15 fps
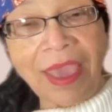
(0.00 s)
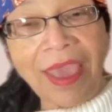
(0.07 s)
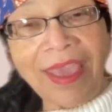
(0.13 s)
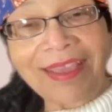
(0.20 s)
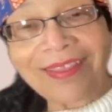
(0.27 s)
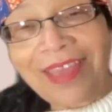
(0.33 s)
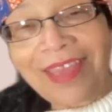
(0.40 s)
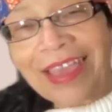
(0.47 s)

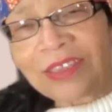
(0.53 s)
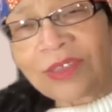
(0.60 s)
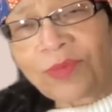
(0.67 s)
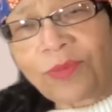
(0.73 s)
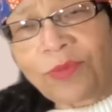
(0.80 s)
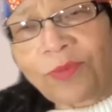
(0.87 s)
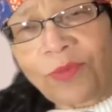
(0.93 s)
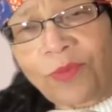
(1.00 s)
And that's
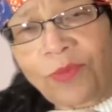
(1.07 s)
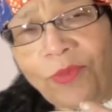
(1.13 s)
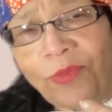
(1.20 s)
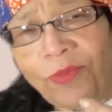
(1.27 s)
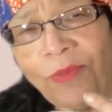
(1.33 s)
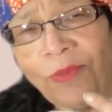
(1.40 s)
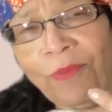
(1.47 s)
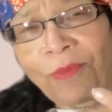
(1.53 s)

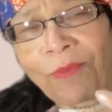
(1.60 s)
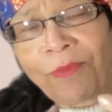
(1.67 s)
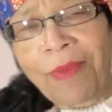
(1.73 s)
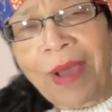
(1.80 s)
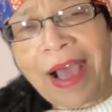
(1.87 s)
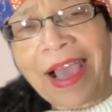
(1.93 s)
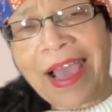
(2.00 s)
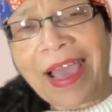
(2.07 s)

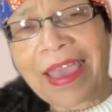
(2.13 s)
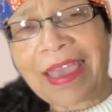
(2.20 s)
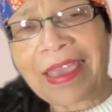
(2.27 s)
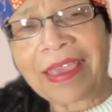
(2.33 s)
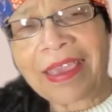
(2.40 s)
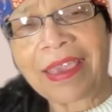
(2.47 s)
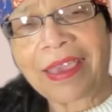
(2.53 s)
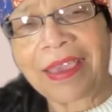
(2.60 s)

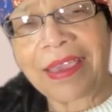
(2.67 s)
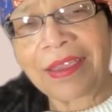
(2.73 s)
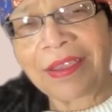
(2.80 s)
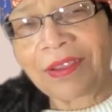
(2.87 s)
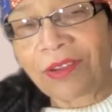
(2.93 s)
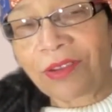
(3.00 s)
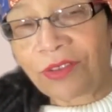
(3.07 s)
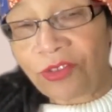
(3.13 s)
my
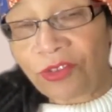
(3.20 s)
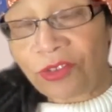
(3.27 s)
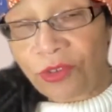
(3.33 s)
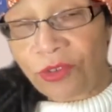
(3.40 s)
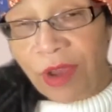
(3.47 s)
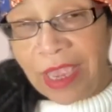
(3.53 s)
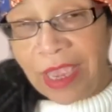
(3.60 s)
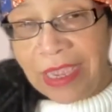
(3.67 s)

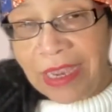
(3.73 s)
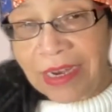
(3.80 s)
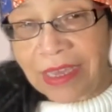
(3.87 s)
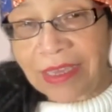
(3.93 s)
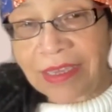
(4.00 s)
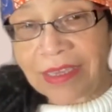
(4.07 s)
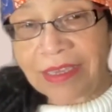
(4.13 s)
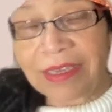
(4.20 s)

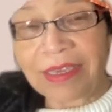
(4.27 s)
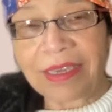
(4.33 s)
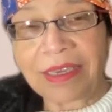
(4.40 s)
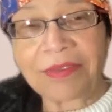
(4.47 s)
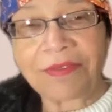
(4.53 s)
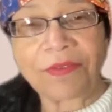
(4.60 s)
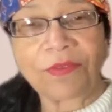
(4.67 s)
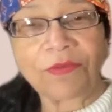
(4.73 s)
training
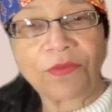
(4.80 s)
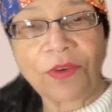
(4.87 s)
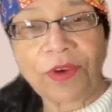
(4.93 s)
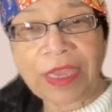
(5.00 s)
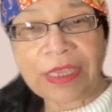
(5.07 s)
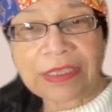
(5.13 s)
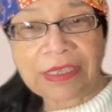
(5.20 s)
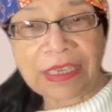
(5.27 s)
for
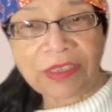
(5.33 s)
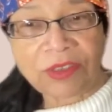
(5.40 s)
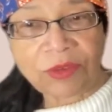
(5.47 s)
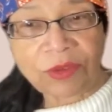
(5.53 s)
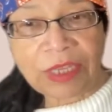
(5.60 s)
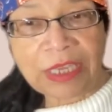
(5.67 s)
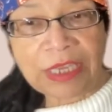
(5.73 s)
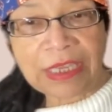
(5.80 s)

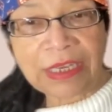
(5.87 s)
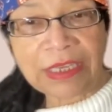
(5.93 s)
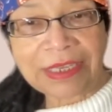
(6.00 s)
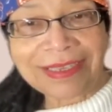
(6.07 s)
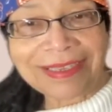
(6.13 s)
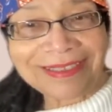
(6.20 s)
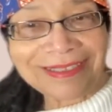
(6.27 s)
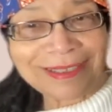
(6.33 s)
ancestral
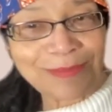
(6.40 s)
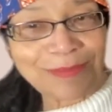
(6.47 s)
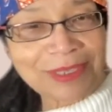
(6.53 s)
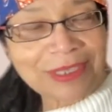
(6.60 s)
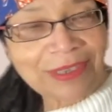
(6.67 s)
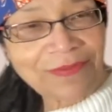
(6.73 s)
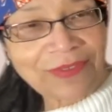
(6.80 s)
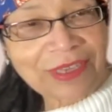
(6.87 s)
healing
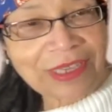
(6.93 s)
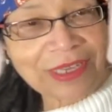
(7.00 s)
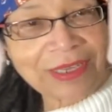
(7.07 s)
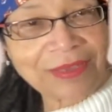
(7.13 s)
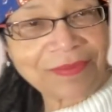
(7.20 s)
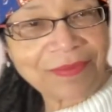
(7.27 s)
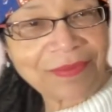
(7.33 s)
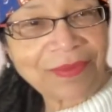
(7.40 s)
specifically.
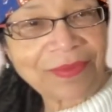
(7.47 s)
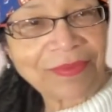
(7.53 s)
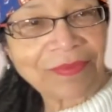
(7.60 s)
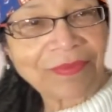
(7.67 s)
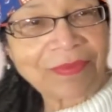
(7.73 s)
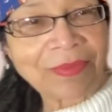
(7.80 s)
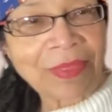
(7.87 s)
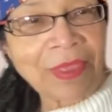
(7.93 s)

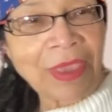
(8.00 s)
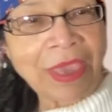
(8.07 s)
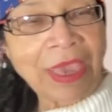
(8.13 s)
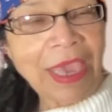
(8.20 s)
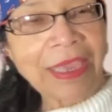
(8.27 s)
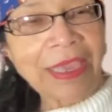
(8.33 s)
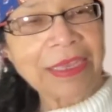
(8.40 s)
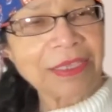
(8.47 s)

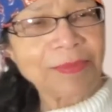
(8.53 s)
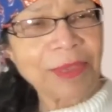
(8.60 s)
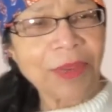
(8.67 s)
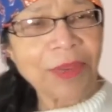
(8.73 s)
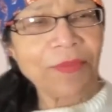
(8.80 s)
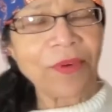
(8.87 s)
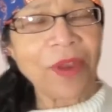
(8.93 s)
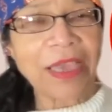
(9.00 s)
And it's been
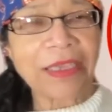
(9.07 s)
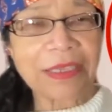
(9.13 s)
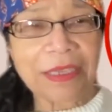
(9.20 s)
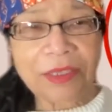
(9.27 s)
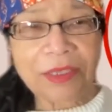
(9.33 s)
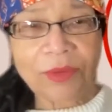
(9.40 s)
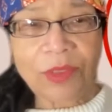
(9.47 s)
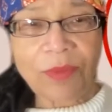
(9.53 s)
a
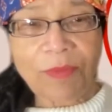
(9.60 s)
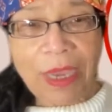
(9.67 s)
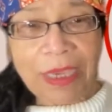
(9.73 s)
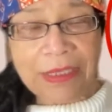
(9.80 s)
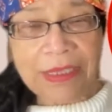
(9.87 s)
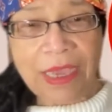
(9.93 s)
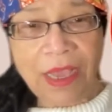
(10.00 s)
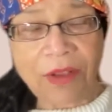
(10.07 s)
process with
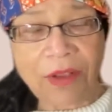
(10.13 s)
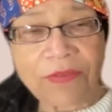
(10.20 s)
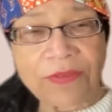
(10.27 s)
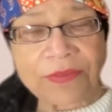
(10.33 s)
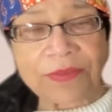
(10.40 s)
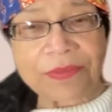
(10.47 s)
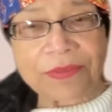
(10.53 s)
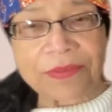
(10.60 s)
myself,